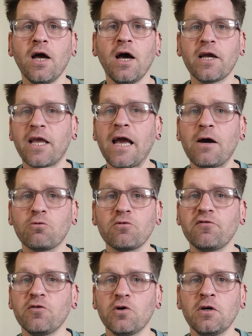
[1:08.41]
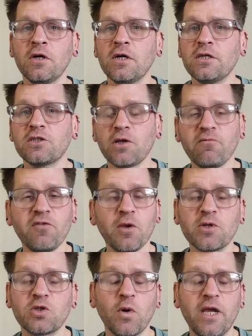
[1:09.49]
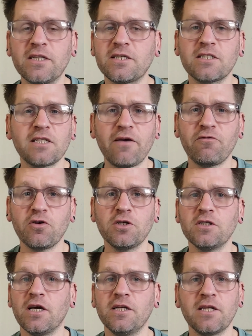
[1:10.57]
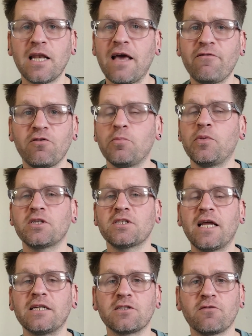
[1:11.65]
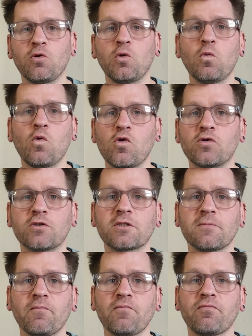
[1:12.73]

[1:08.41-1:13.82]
account for something between 7 and 11% of all wars.